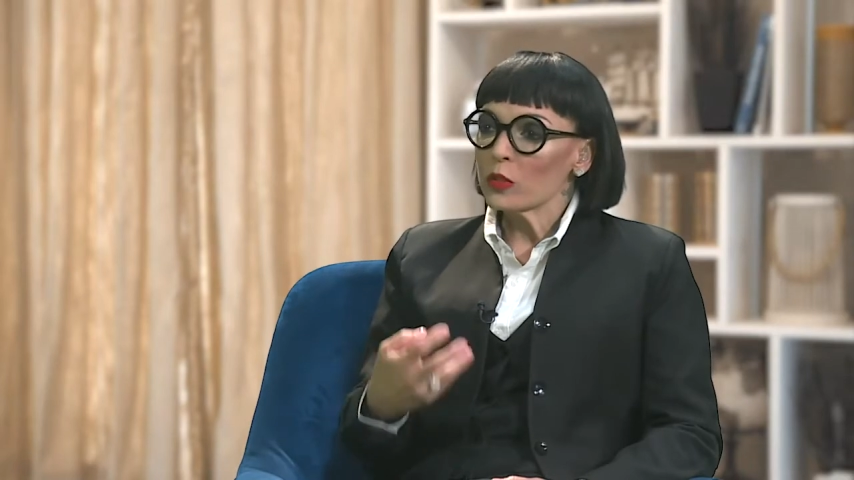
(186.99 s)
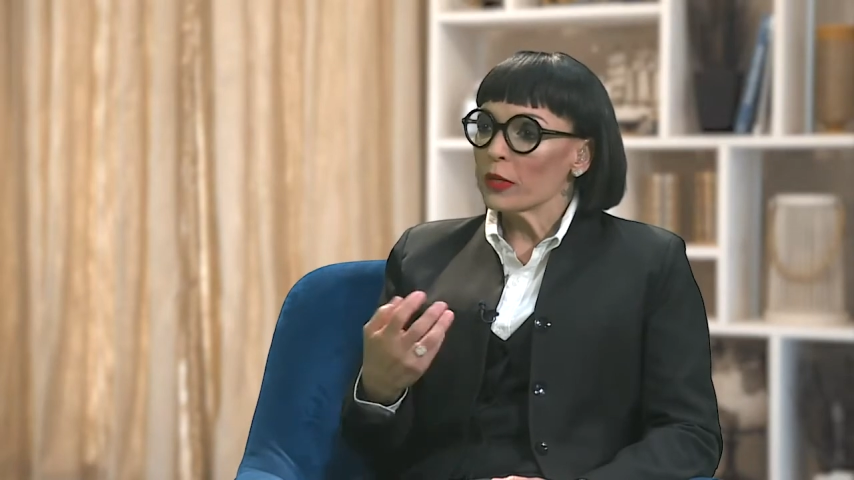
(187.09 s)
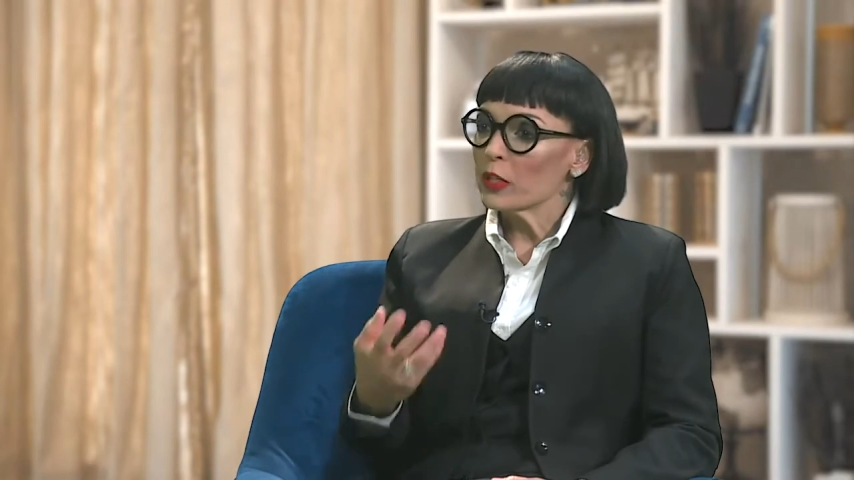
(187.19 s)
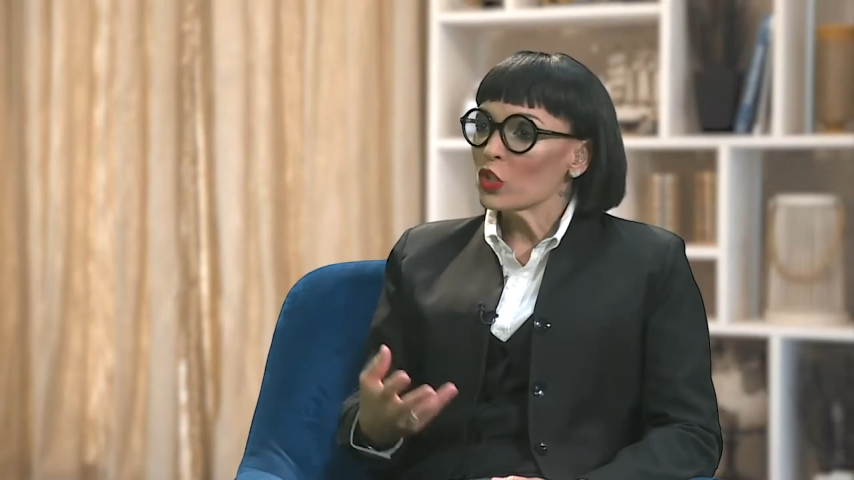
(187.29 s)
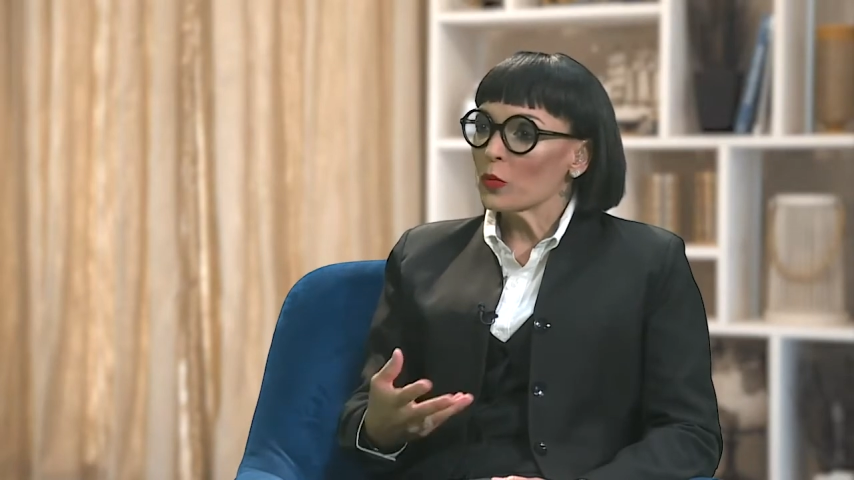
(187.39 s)

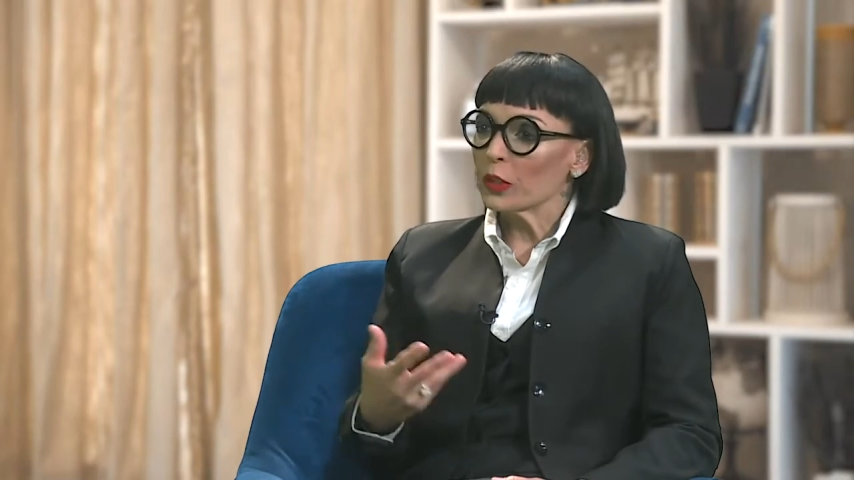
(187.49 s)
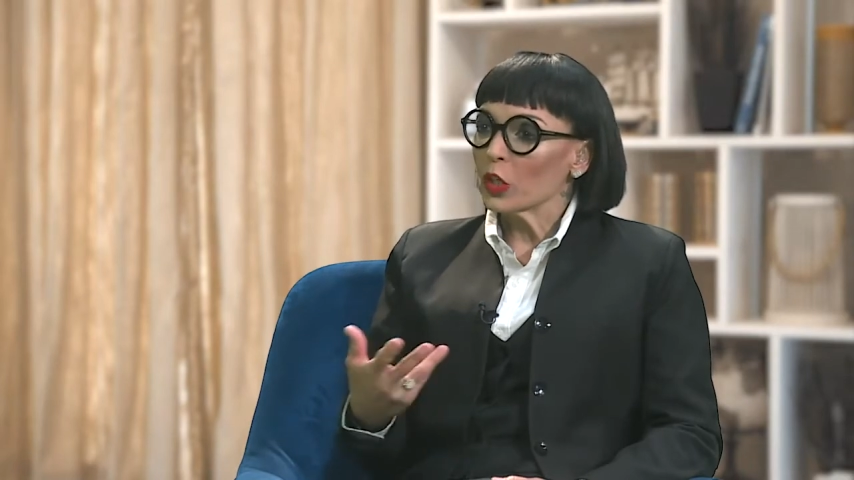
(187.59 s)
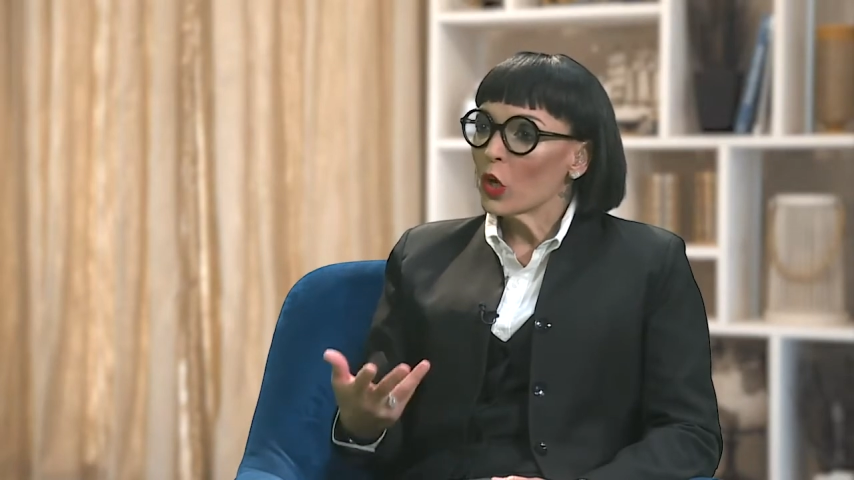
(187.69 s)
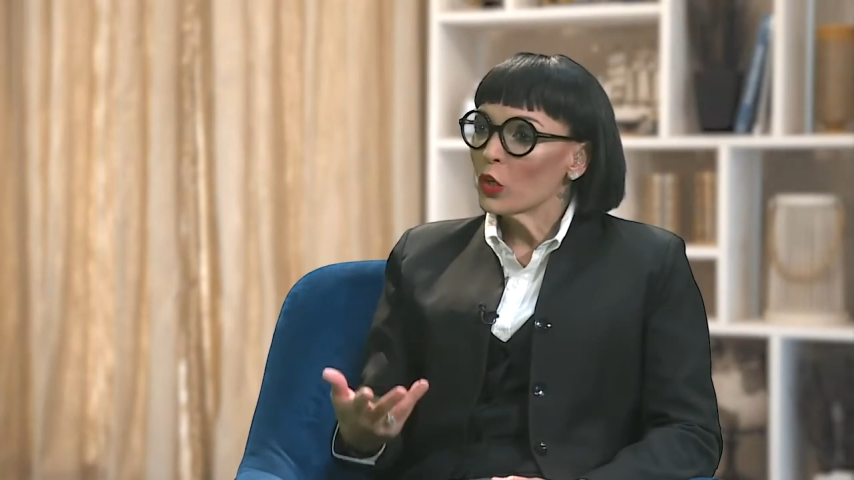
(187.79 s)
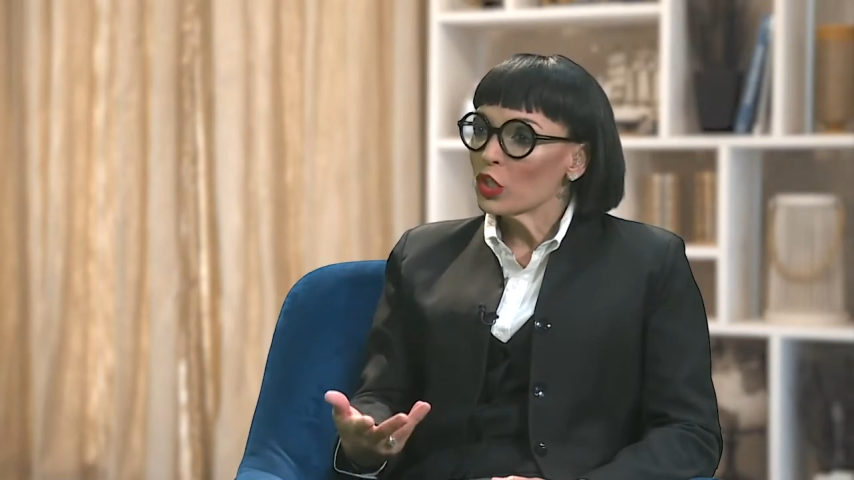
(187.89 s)
mentorship and
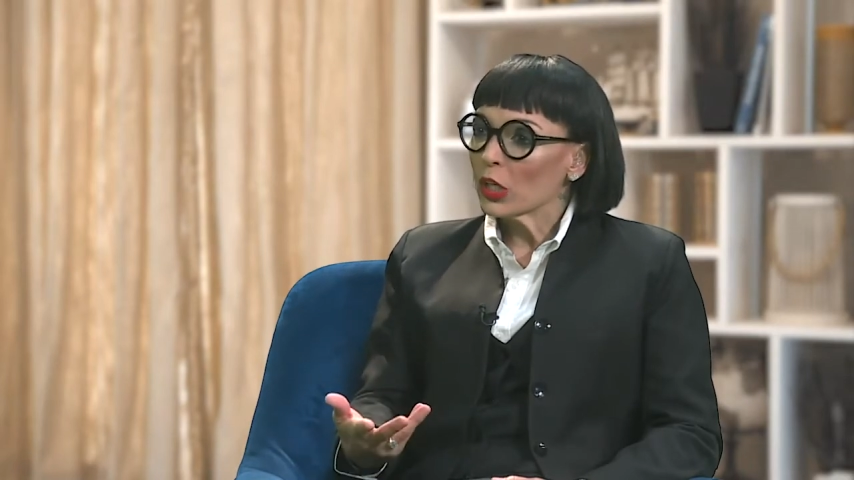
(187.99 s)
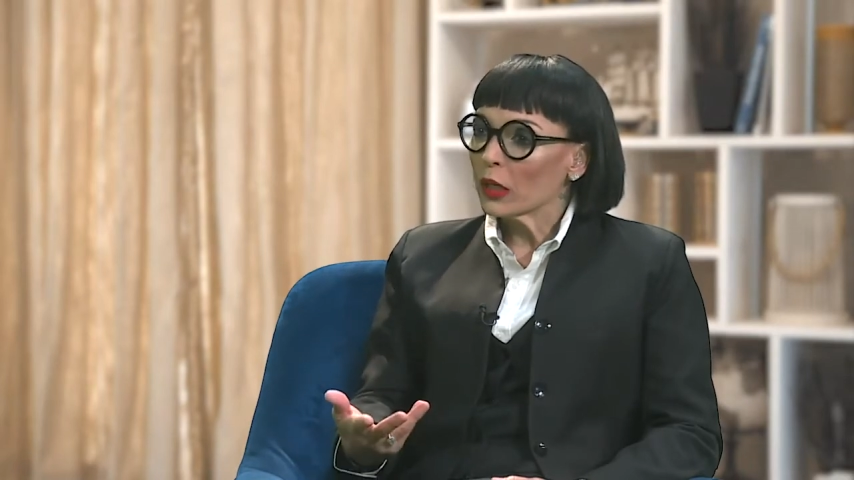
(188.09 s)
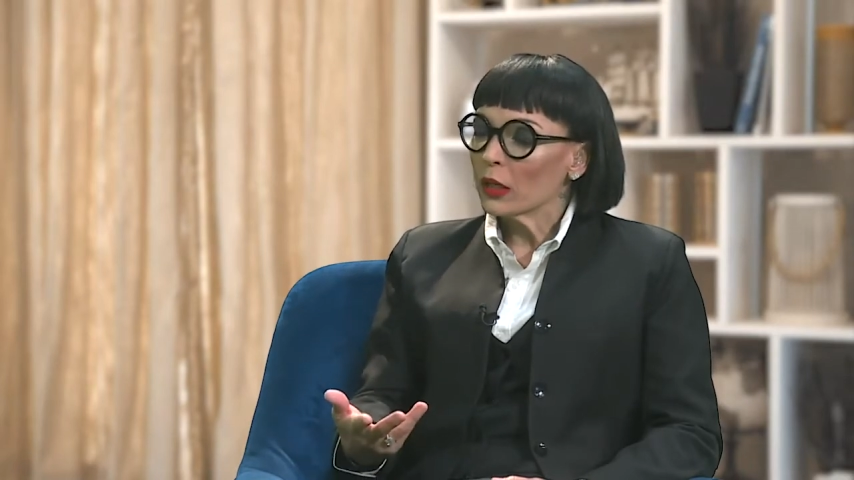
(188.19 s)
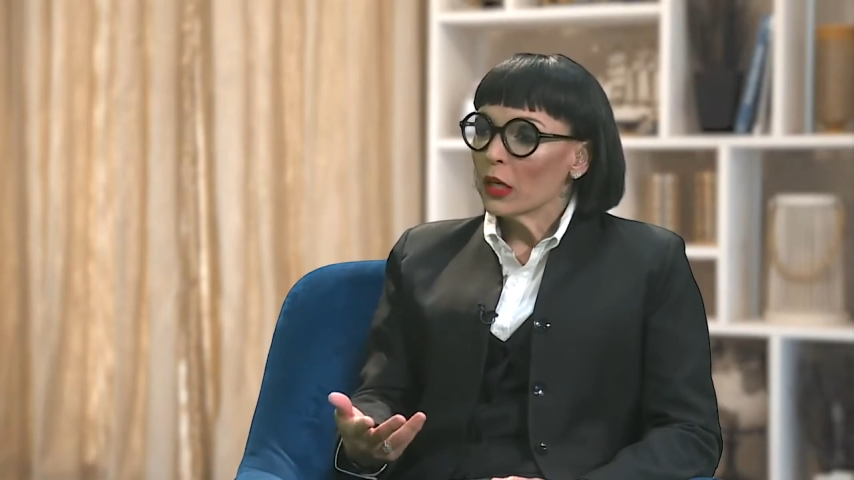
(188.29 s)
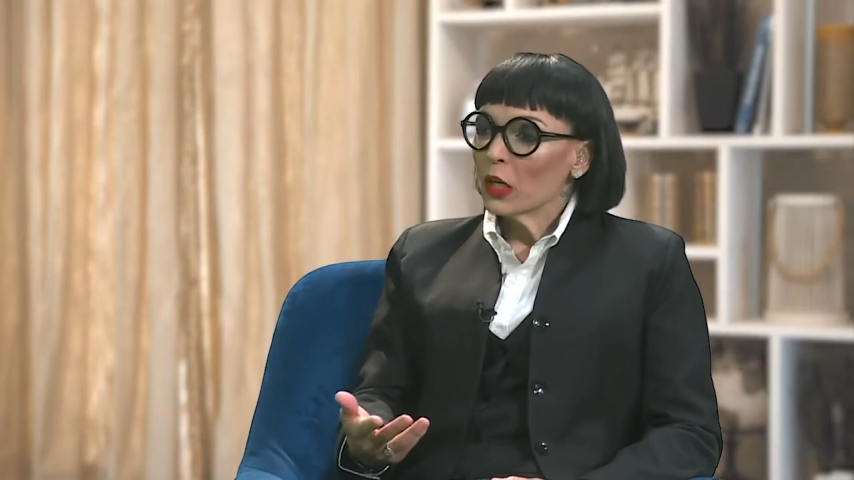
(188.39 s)
coaching.